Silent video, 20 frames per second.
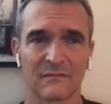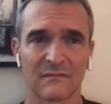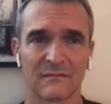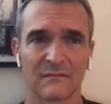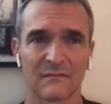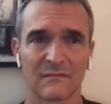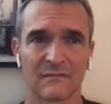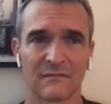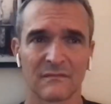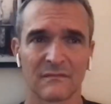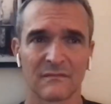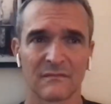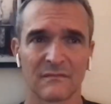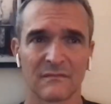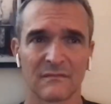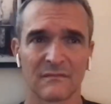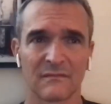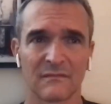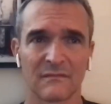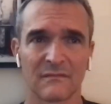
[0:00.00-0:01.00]

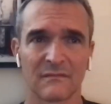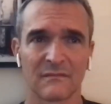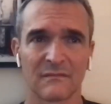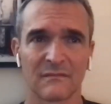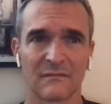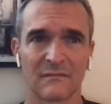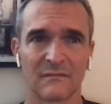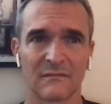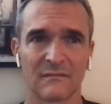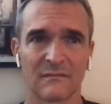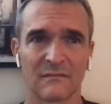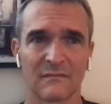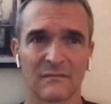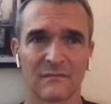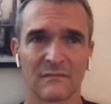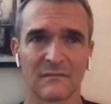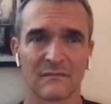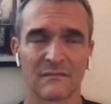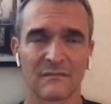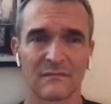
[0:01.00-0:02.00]

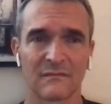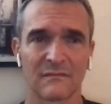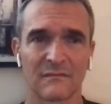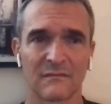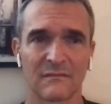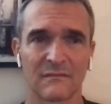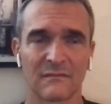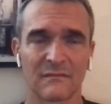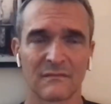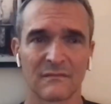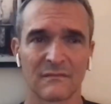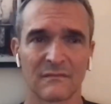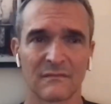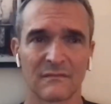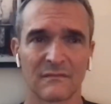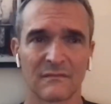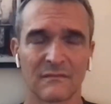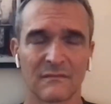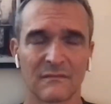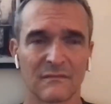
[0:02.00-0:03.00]

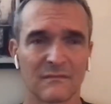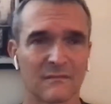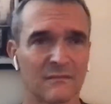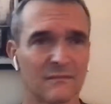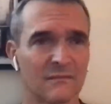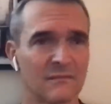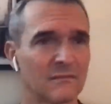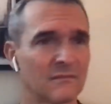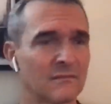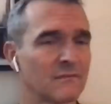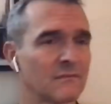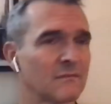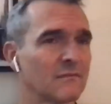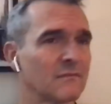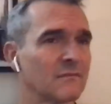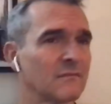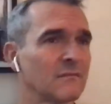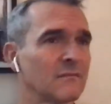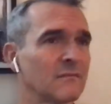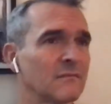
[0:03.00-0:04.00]

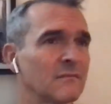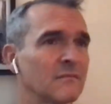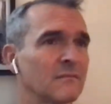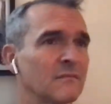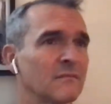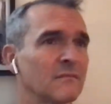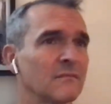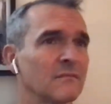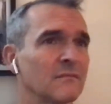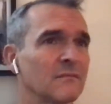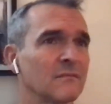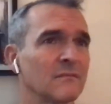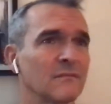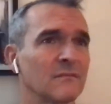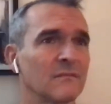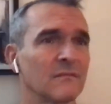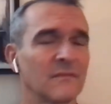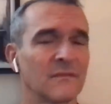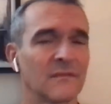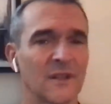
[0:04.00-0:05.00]

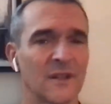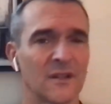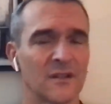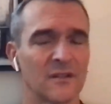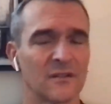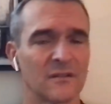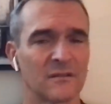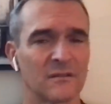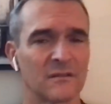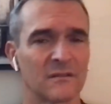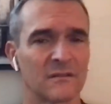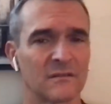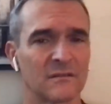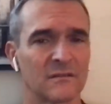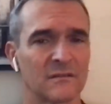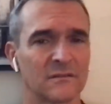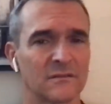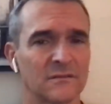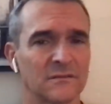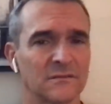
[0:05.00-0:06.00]

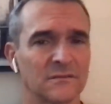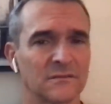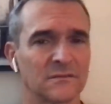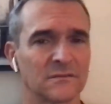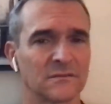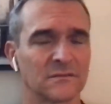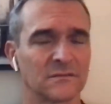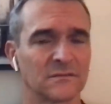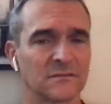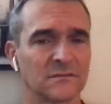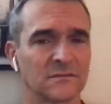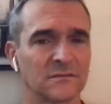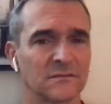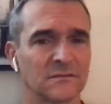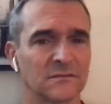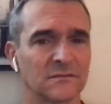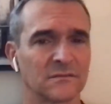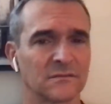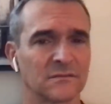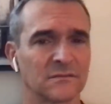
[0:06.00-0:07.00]

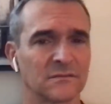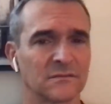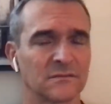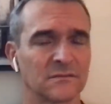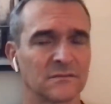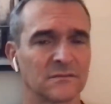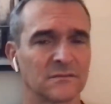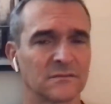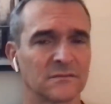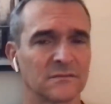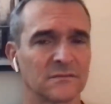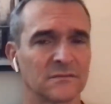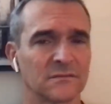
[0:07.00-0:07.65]
(silent)